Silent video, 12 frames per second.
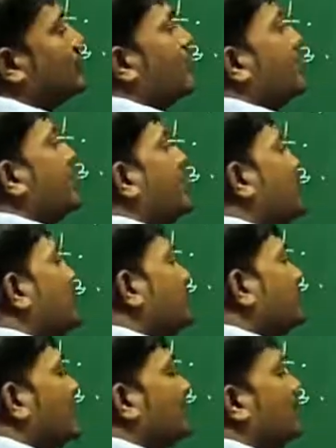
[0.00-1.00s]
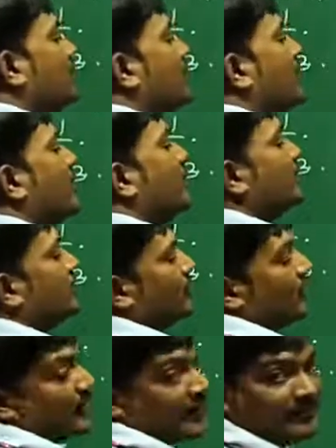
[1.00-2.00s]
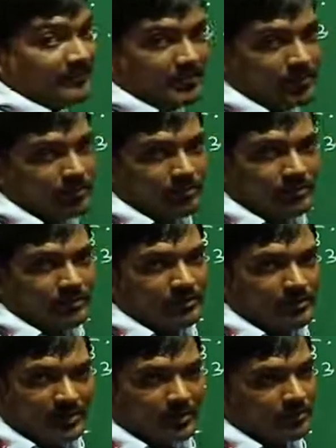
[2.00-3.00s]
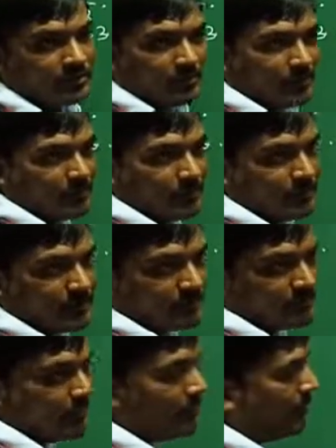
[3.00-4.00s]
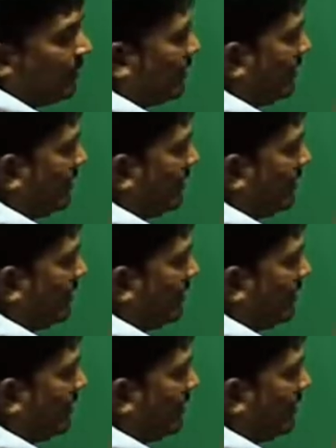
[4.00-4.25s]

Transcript: So already you put the decimal point, you can write 0. No need to put one more decimal point